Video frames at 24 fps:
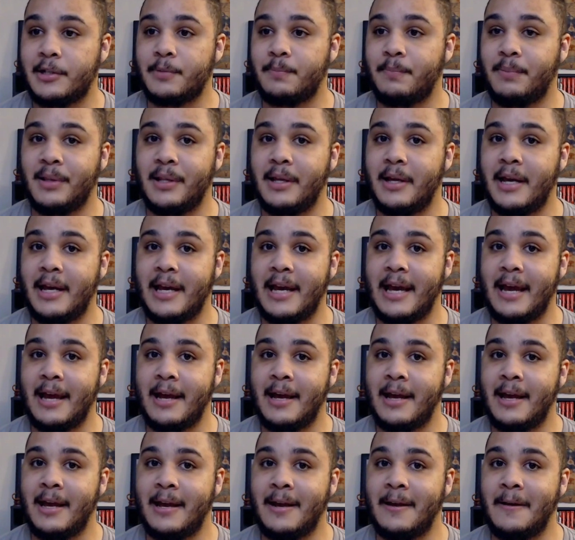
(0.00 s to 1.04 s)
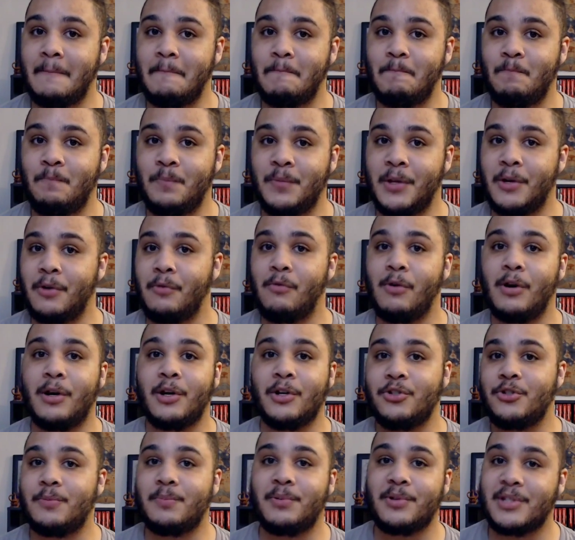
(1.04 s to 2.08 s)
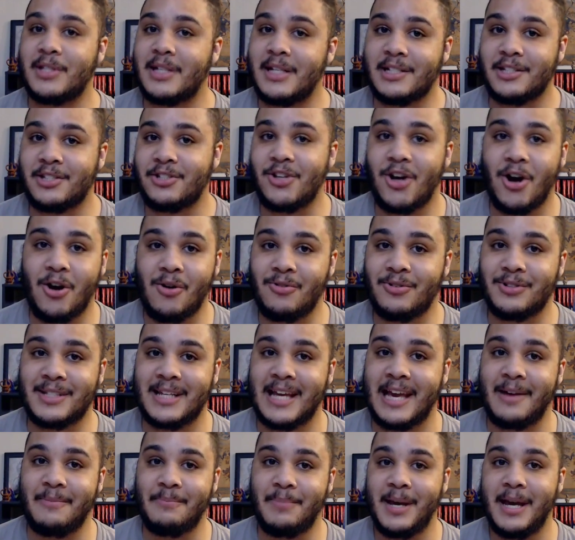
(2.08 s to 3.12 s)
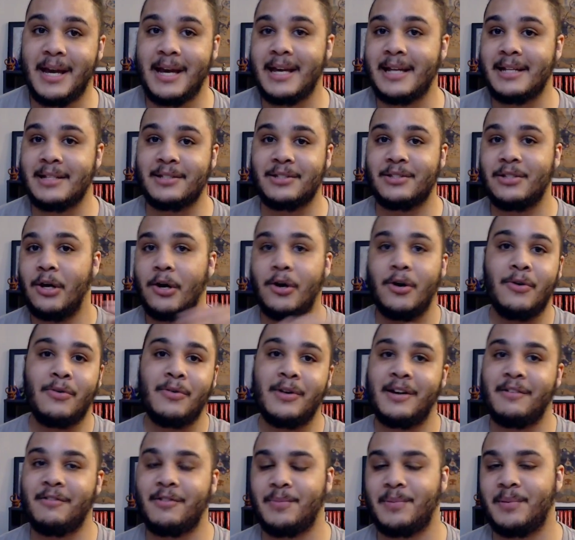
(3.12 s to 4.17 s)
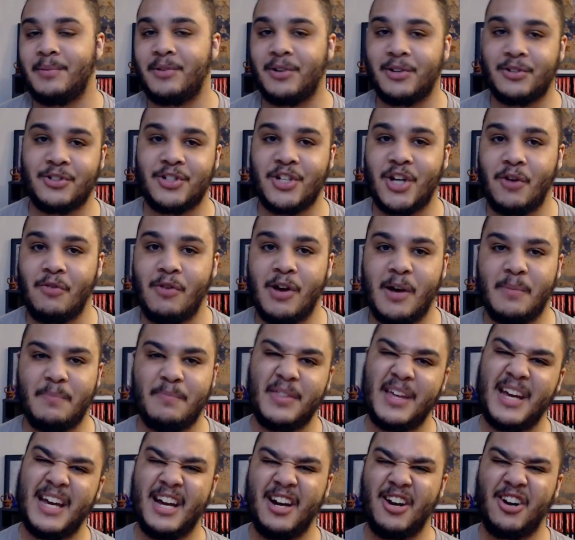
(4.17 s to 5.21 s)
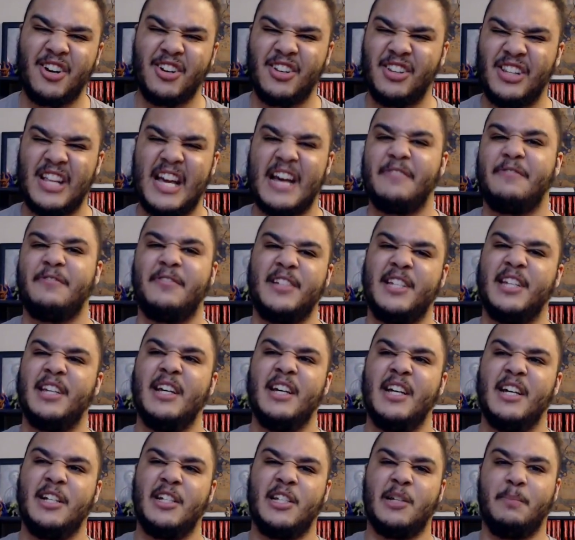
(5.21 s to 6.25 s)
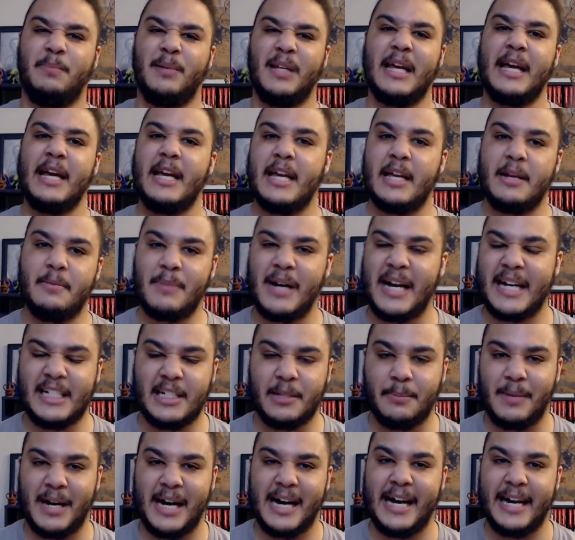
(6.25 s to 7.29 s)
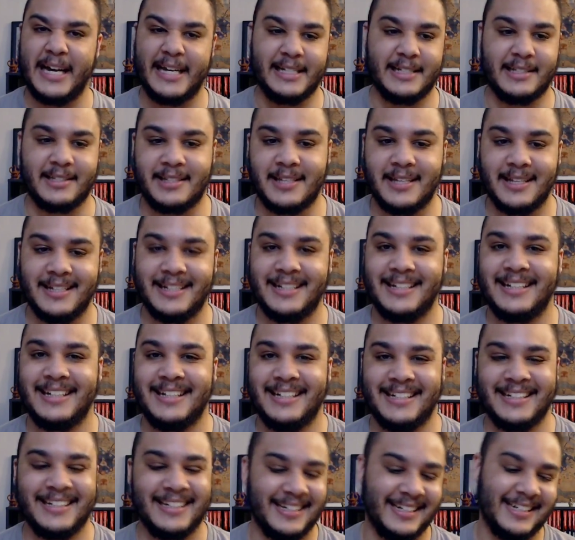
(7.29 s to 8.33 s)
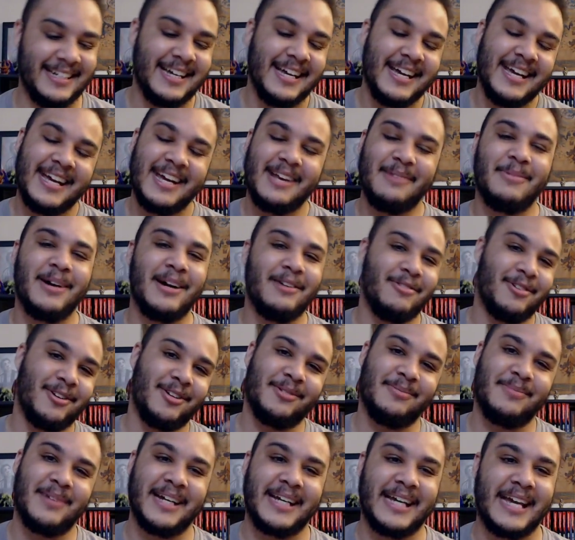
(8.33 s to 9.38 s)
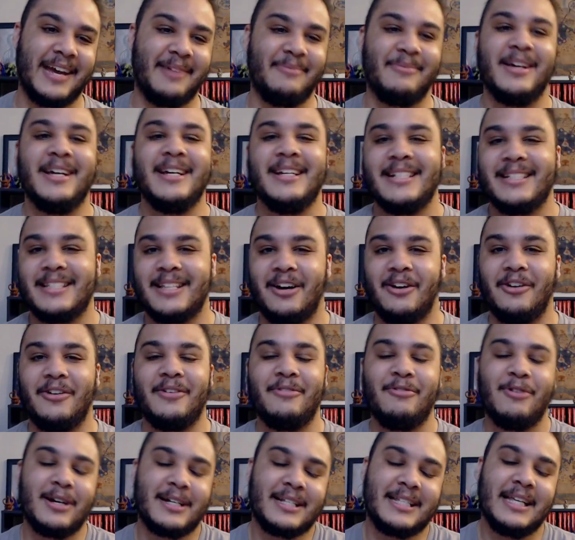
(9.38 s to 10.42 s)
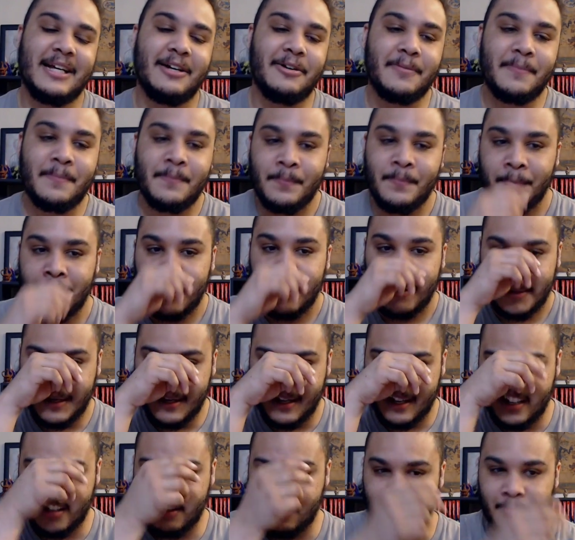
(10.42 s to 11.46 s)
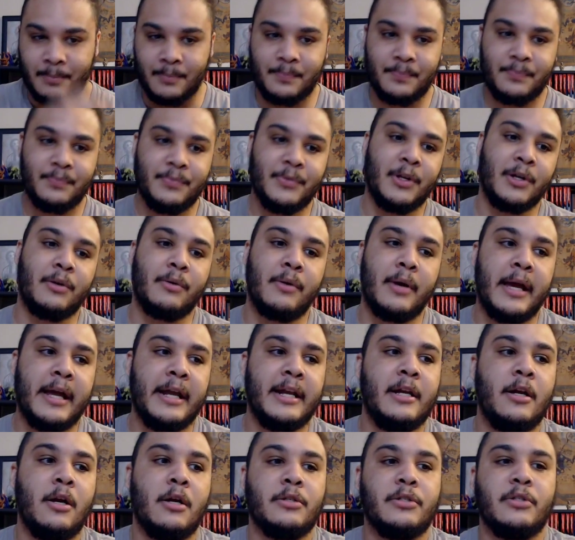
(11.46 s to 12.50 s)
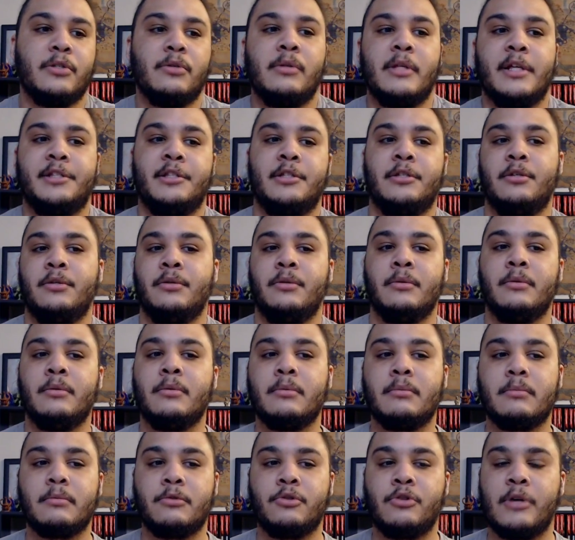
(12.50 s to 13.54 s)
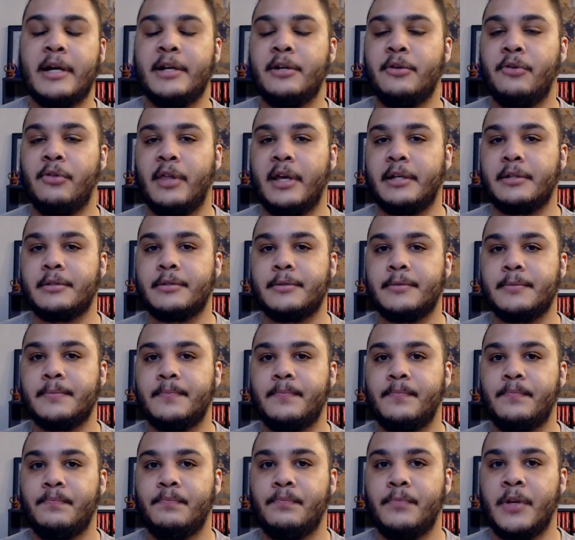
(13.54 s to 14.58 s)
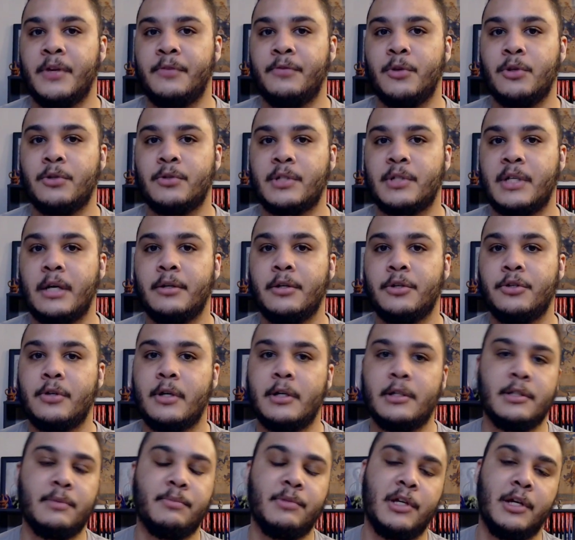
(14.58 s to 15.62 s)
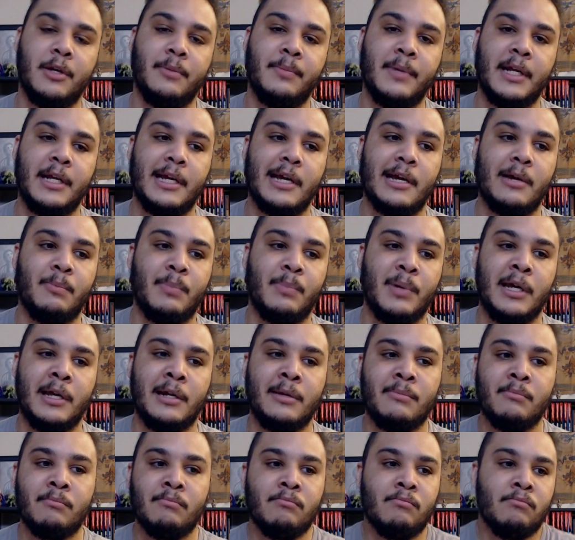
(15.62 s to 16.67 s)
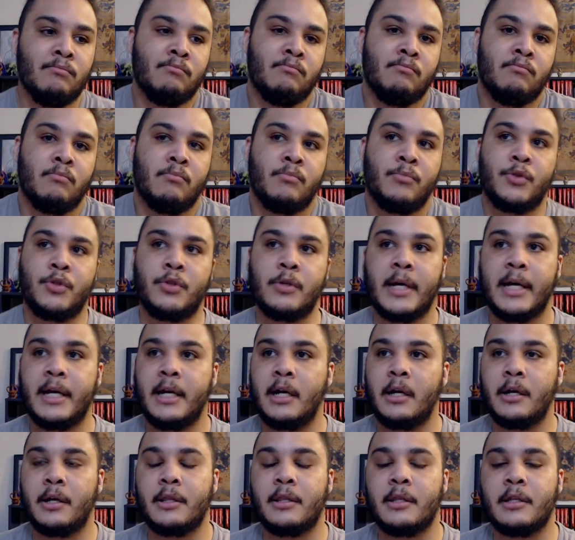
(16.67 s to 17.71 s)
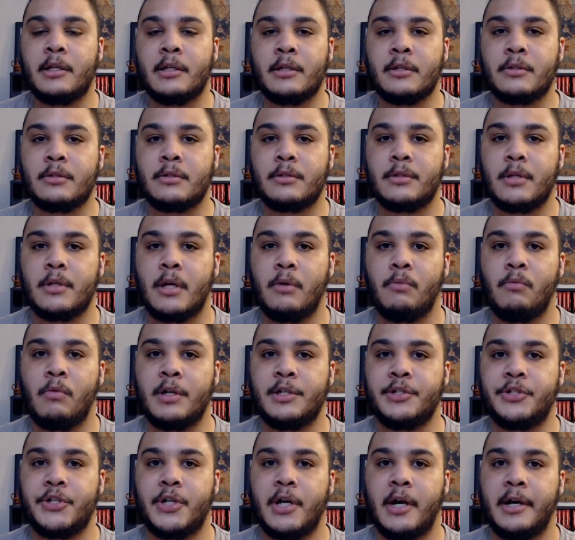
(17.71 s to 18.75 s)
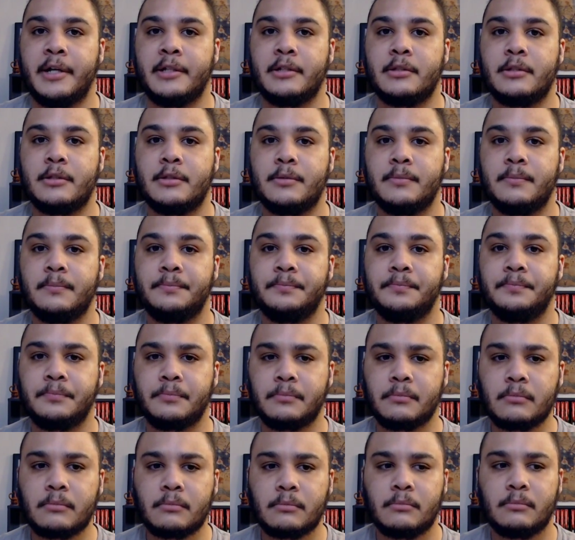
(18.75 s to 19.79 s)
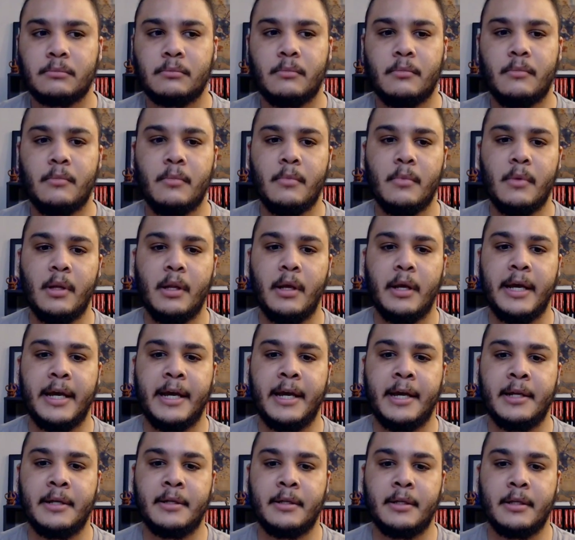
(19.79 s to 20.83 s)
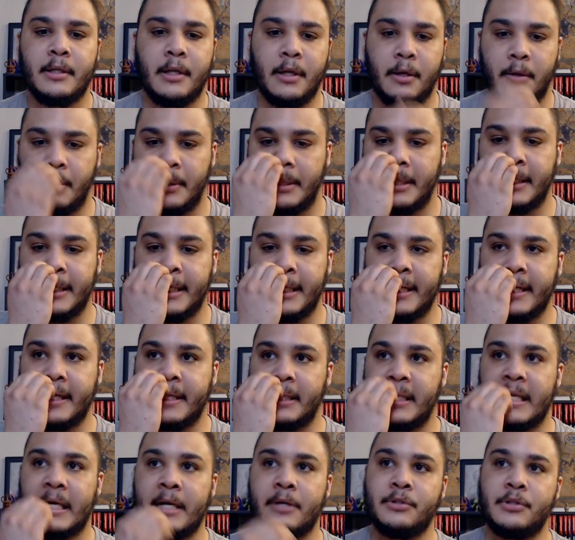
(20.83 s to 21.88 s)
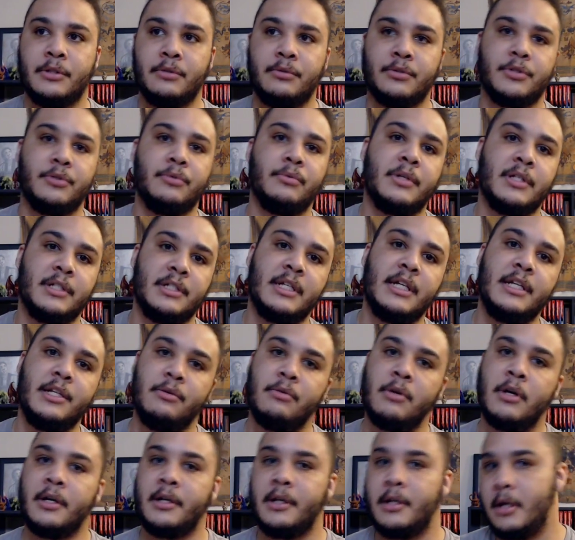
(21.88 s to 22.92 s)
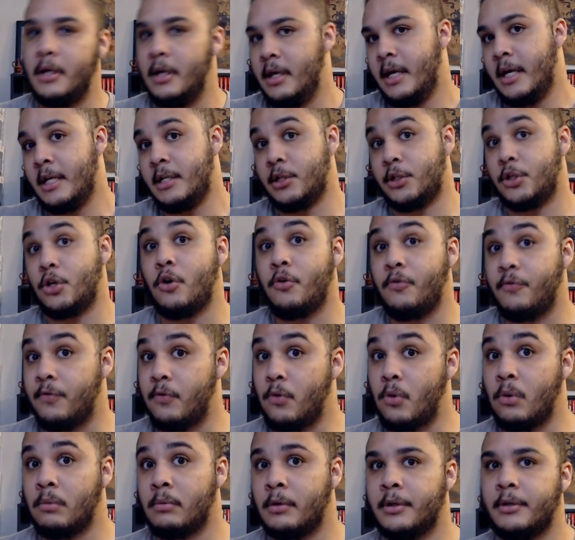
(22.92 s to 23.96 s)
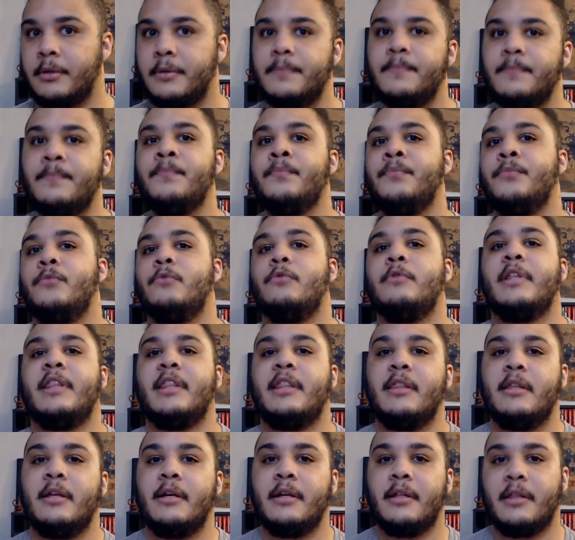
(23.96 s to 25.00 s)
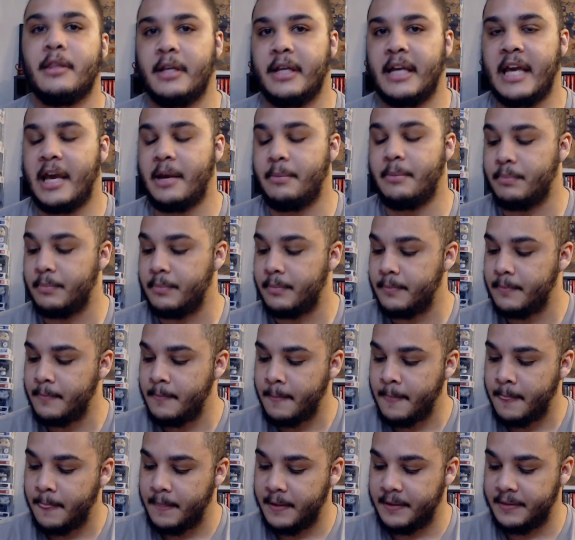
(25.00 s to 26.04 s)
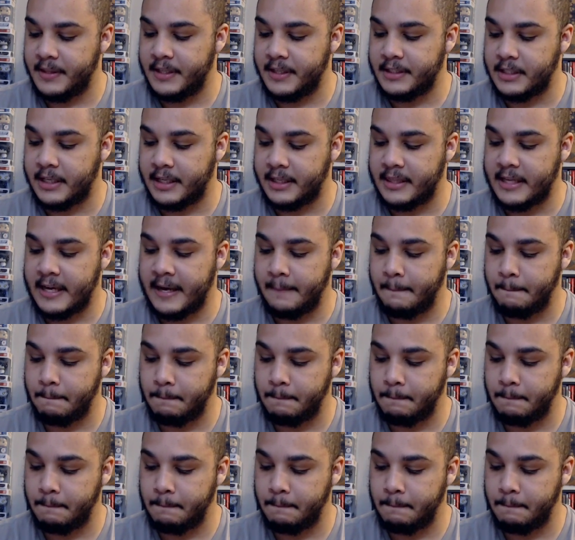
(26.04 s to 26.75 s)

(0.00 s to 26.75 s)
play a, you know, 100% Star Wars campaign. So whenever people don't show up, they are left to play in my demise, in my world, my game. So it works out, you know, and it also lets you try new things. If you're scared to try something in your main campaign, try it out in these one-shots. And, you know, it allows you to continue on and to go forward with the game and things like that.